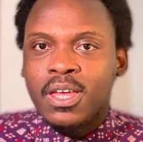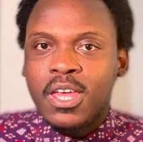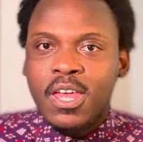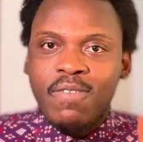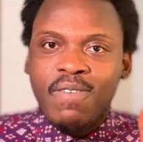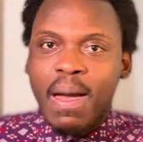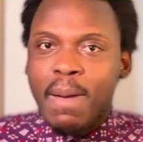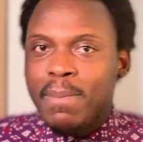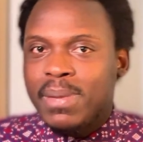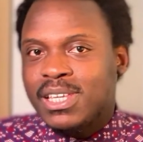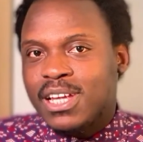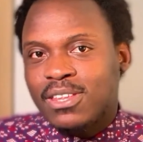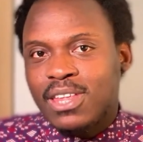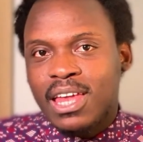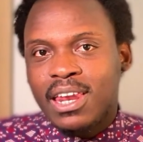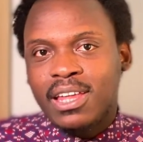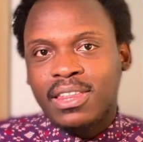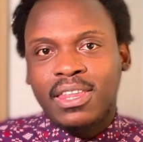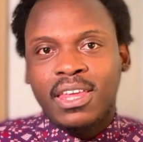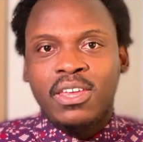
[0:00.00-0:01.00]
If I miss out
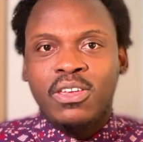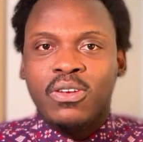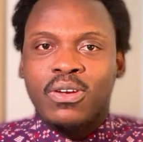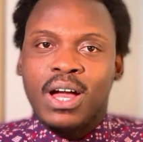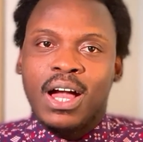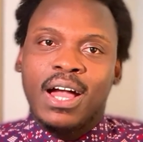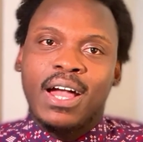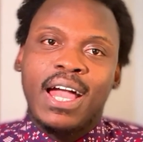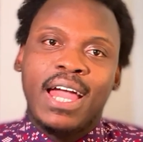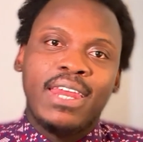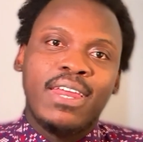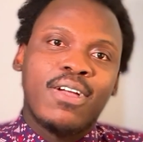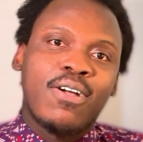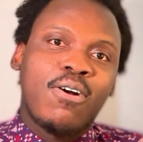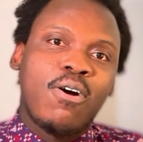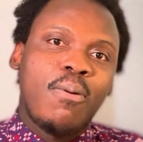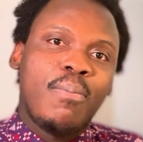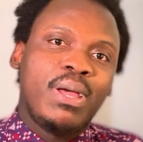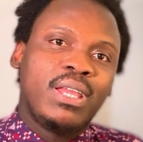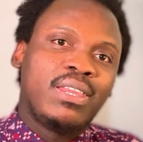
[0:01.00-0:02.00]
anything, you can kindly
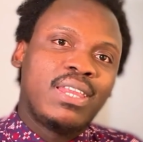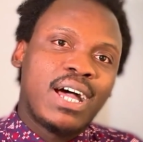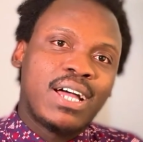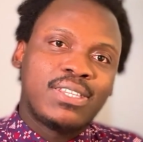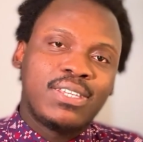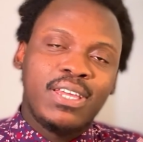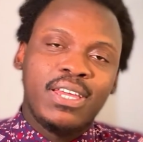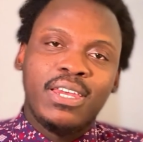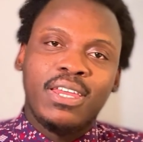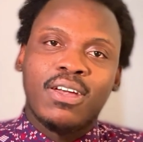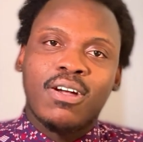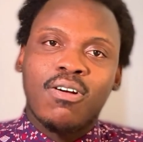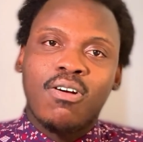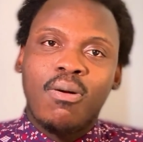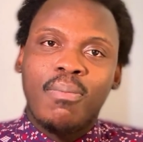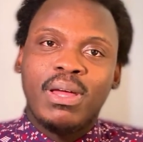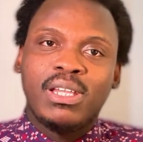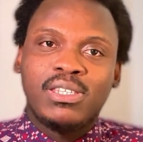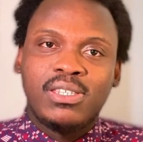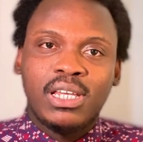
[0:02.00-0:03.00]
comment that in the
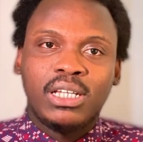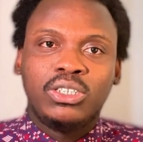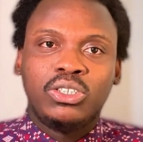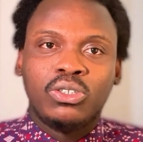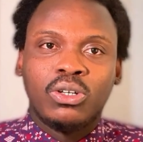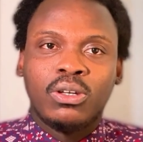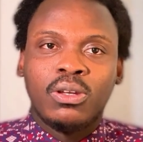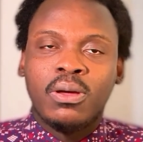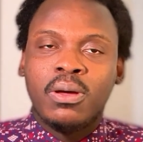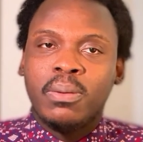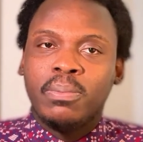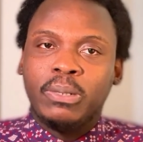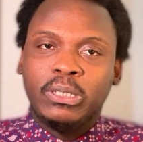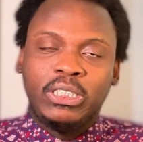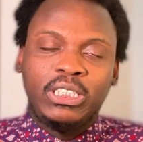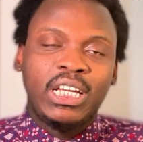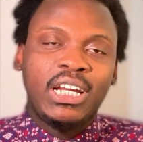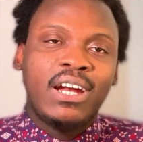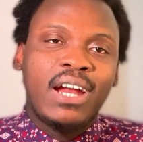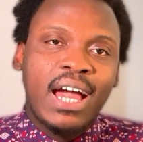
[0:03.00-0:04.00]
comment section.
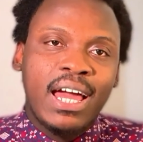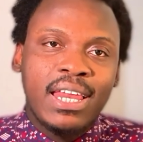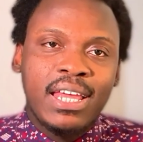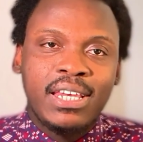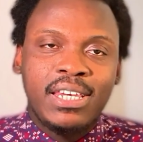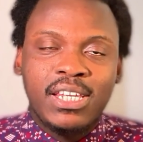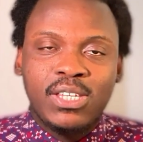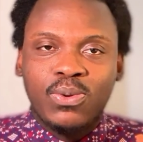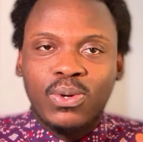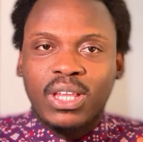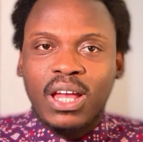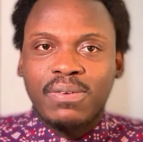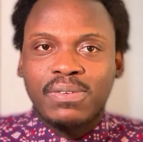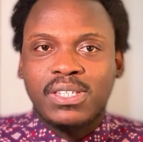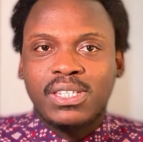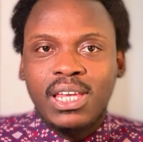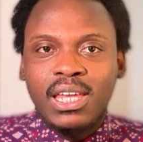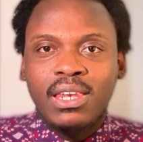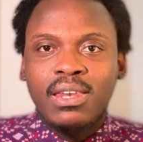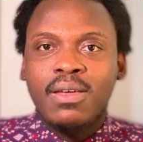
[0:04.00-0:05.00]
But generally, this is what I've
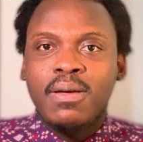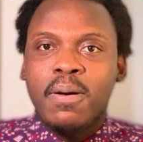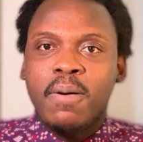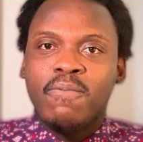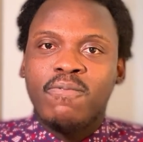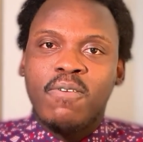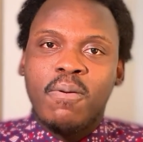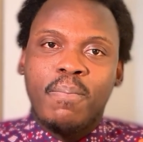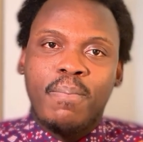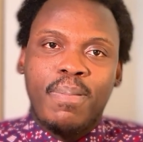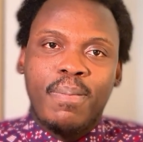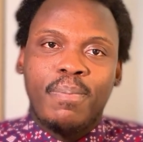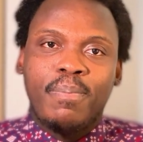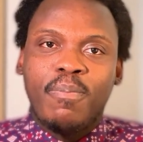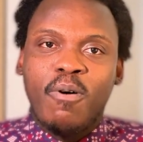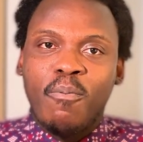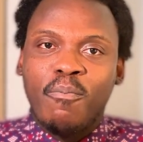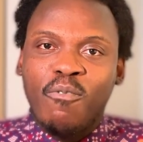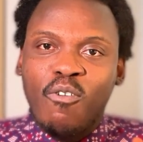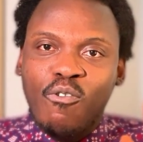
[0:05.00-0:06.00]
seen
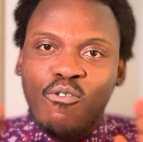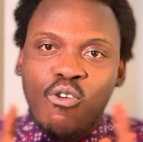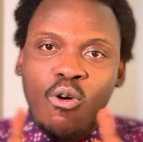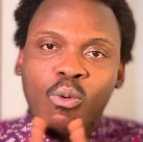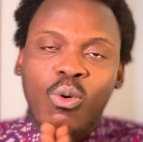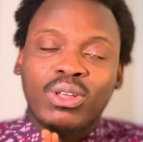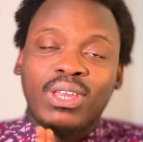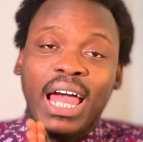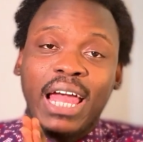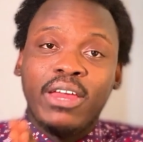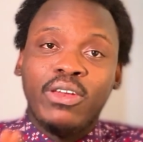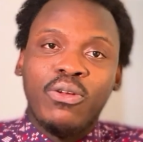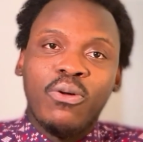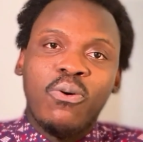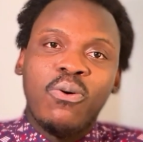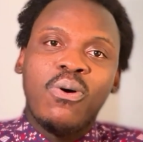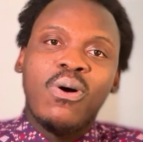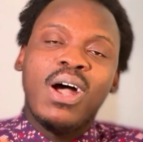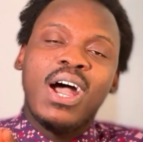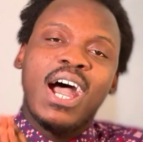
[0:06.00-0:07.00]
from what I
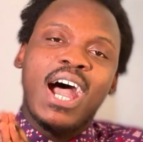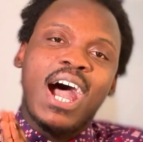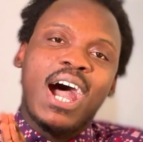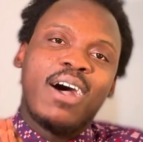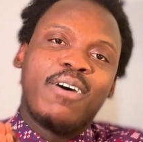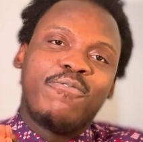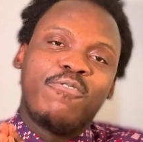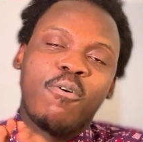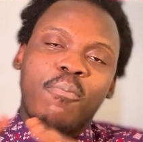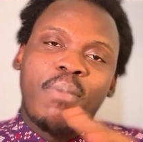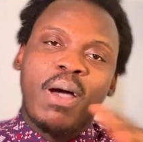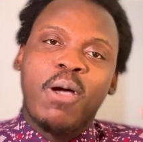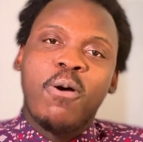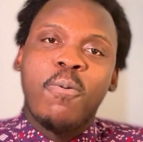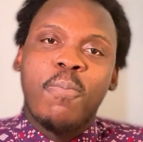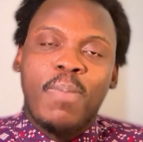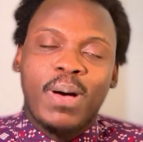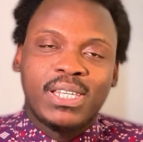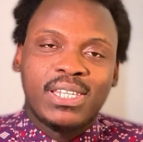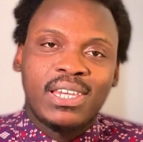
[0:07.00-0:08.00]
know and from my
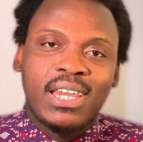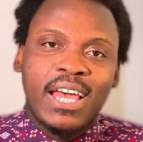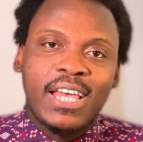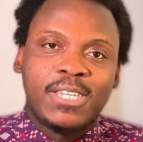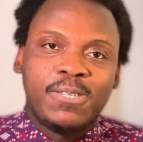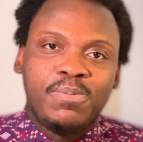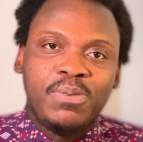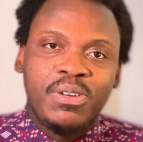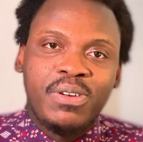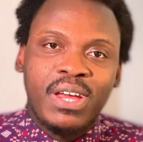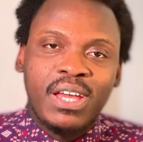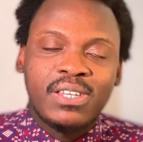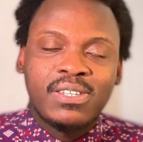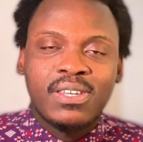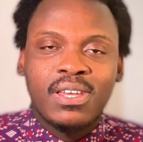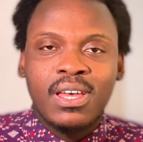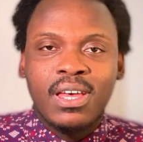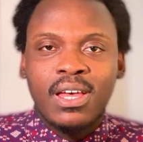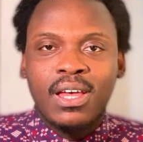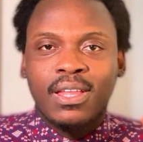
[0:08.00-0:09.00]
own personal
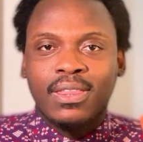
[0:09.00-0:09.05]
experience.